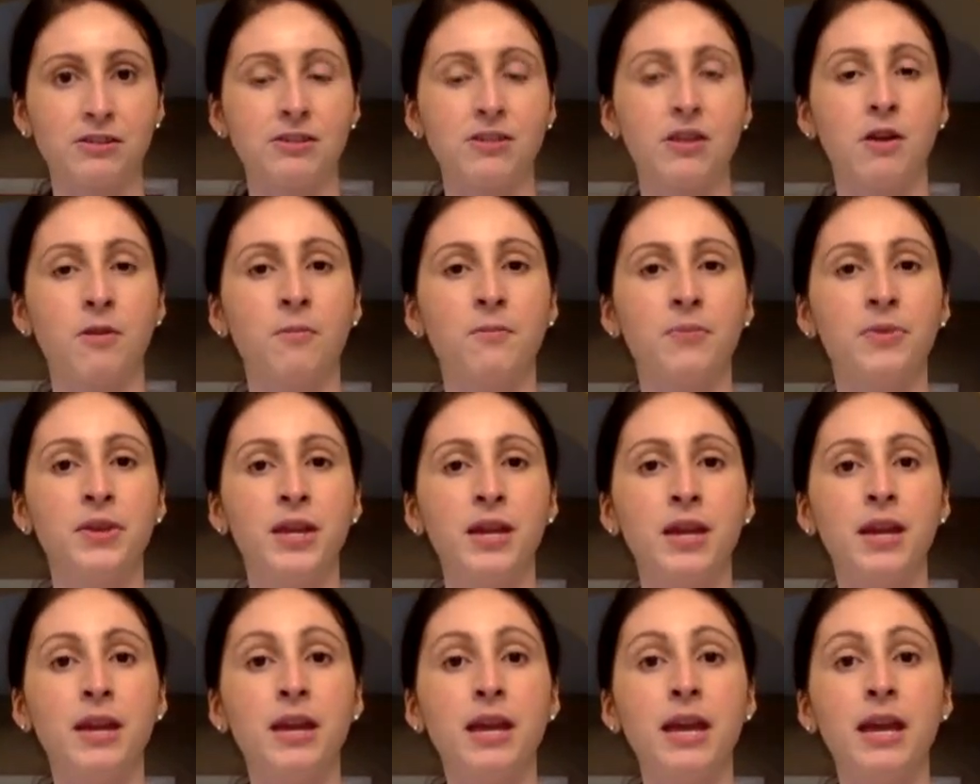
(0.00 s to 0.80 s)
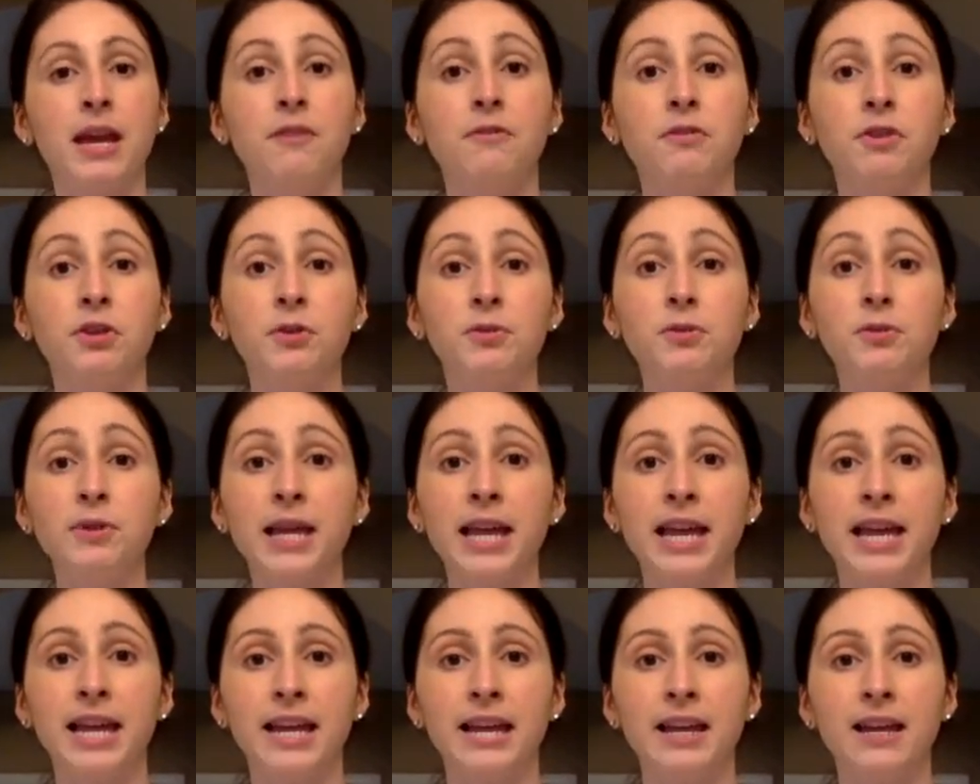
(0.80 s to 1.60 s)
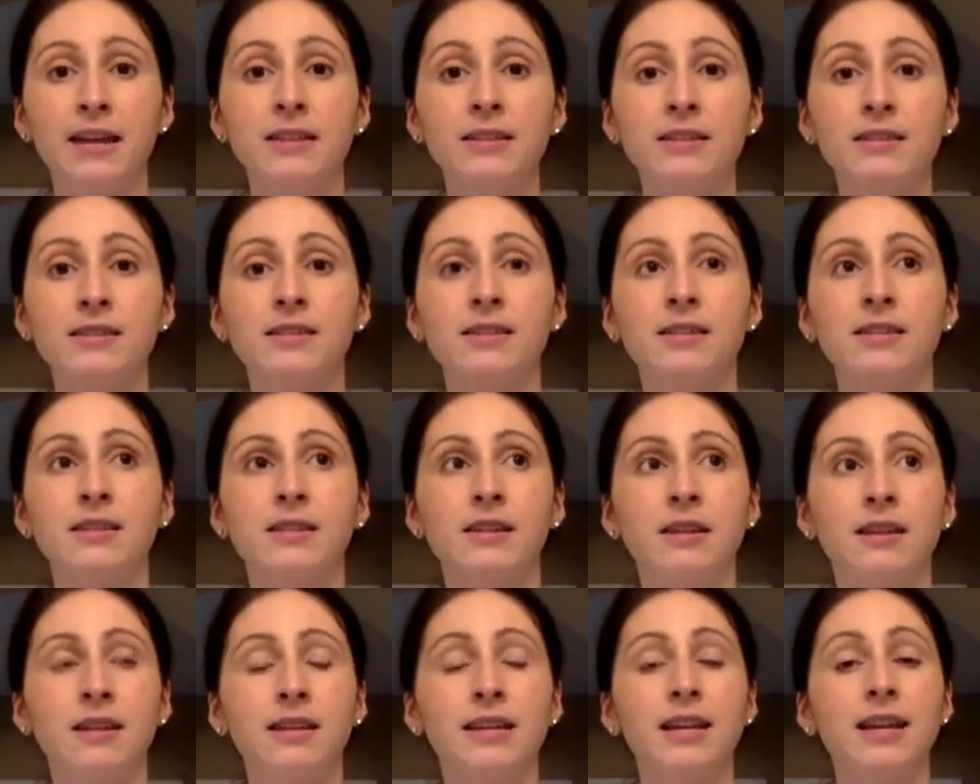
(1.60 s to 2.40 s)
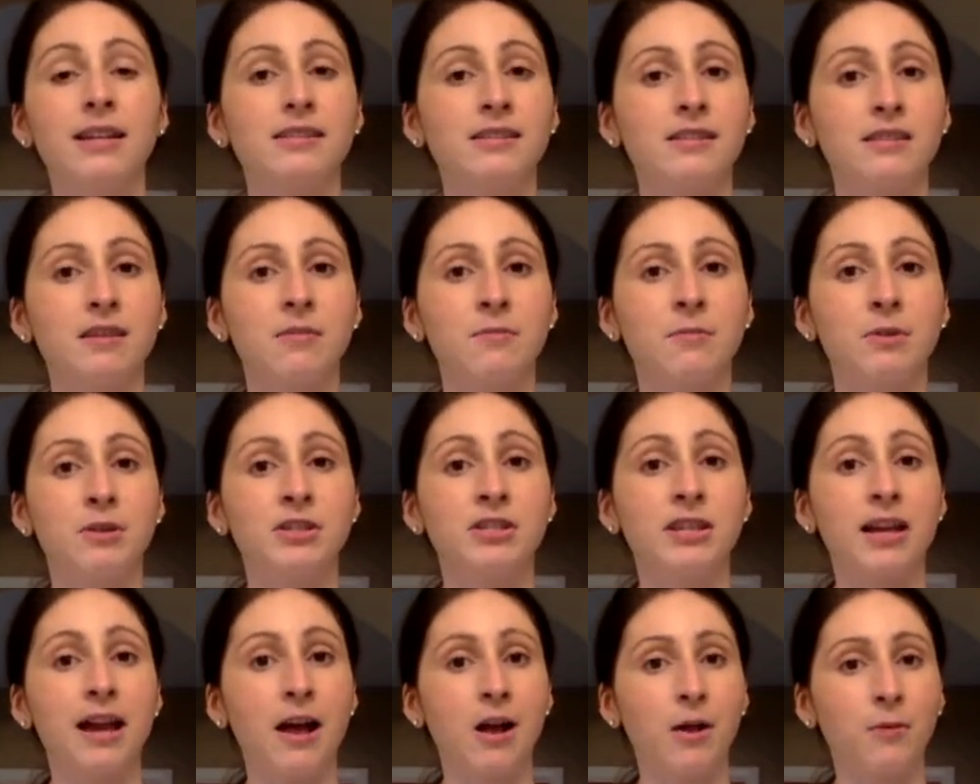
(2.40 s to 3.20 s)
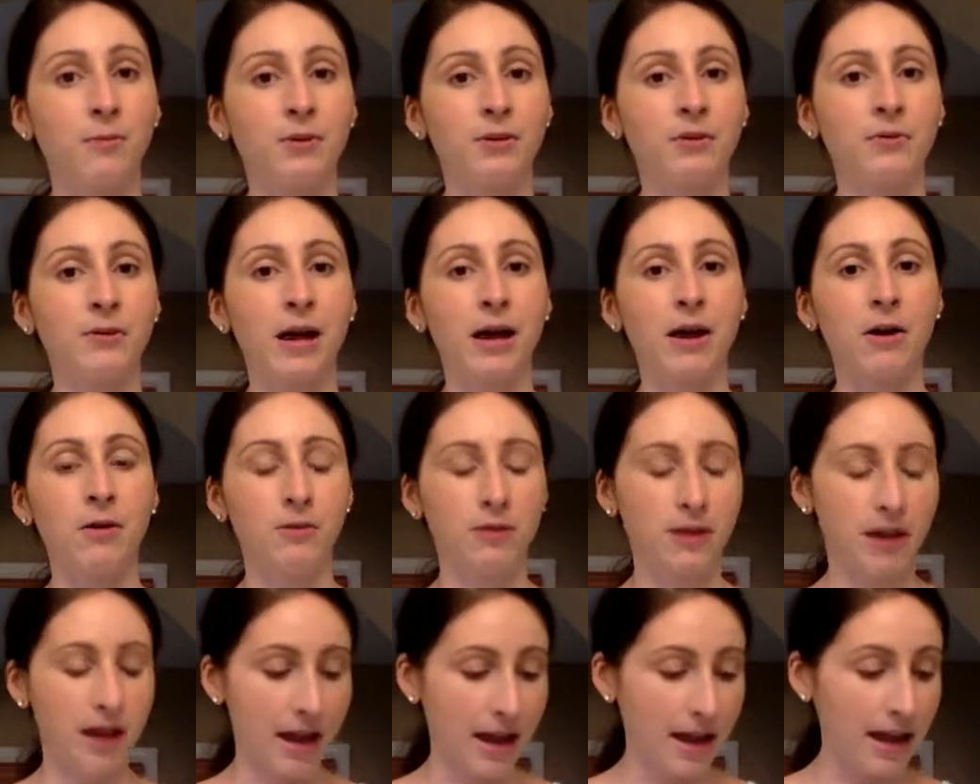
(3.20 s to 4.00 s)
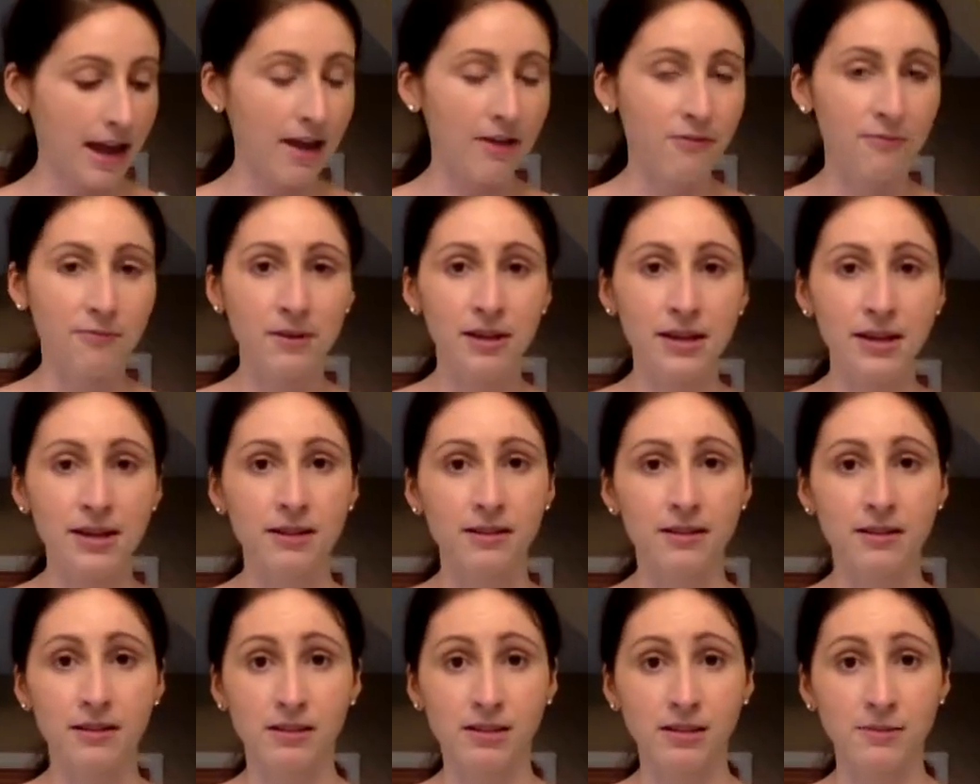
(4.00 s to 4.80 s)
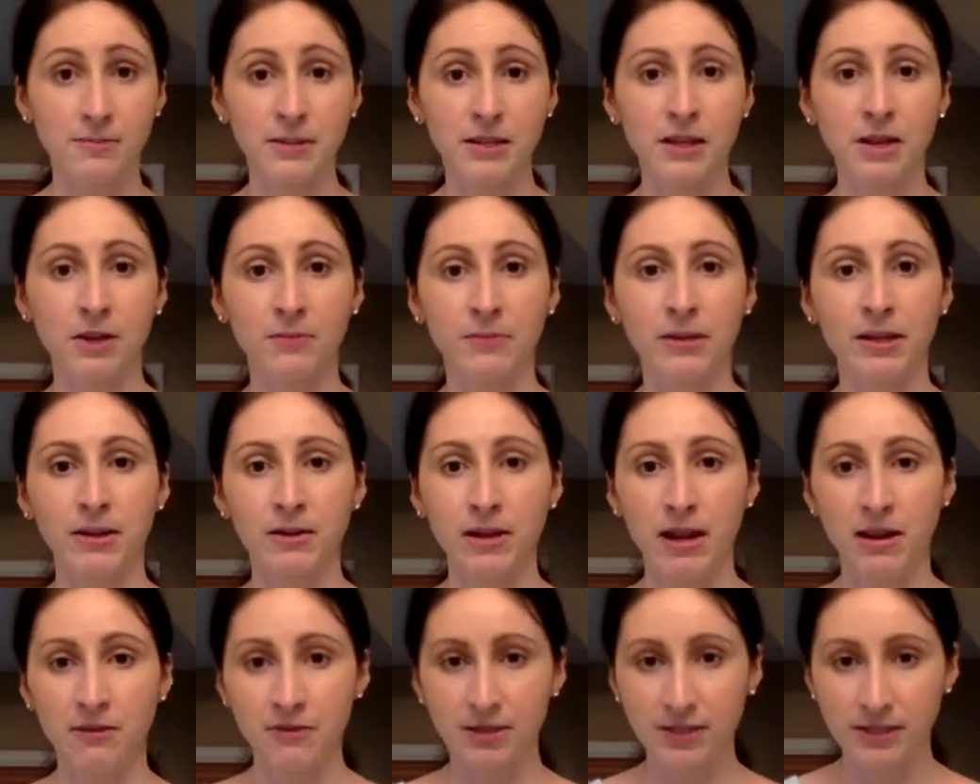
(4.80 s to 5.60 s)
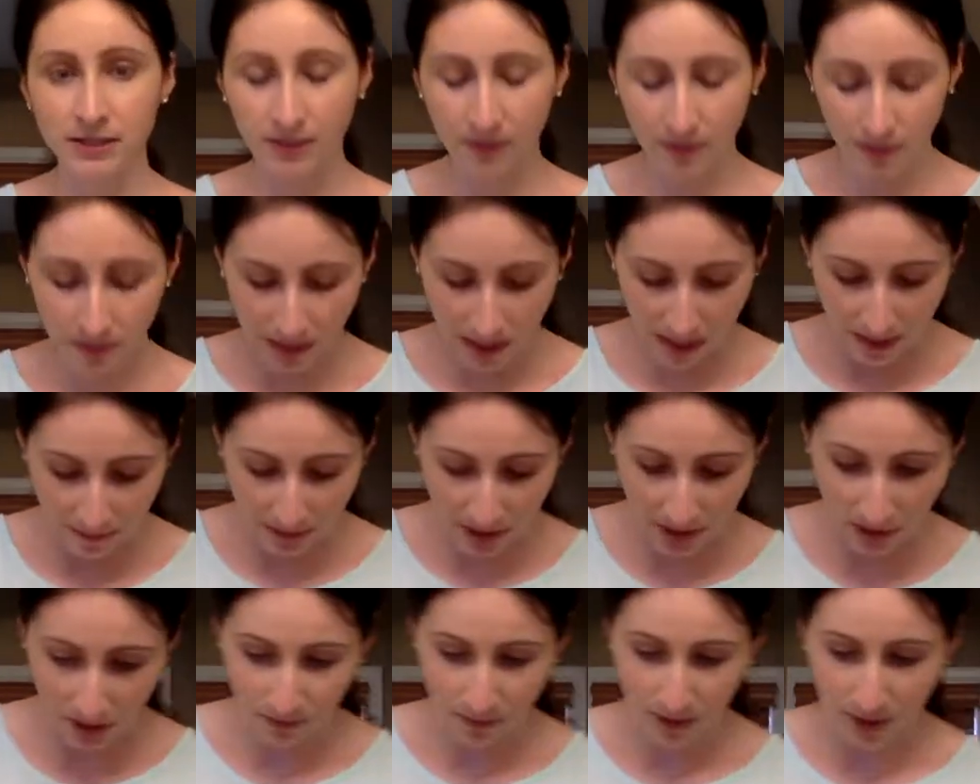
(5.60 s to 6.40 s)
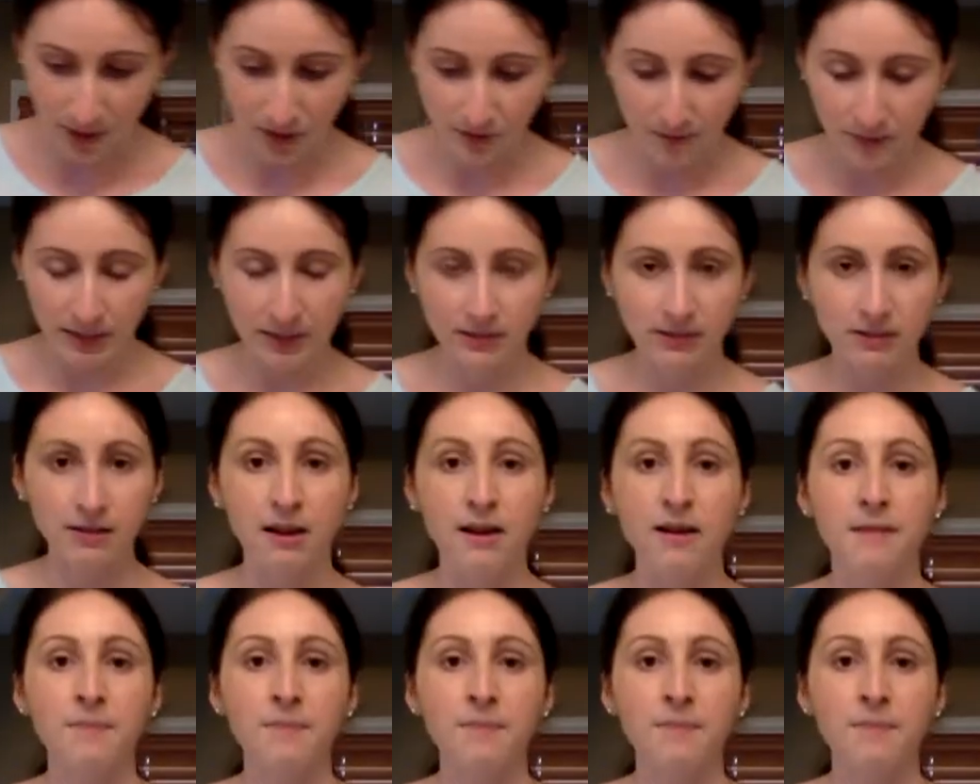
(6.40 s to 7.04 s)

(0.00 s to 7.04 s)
So if you can't get someone to help you out, I have my husband help me out every single time I do measurements.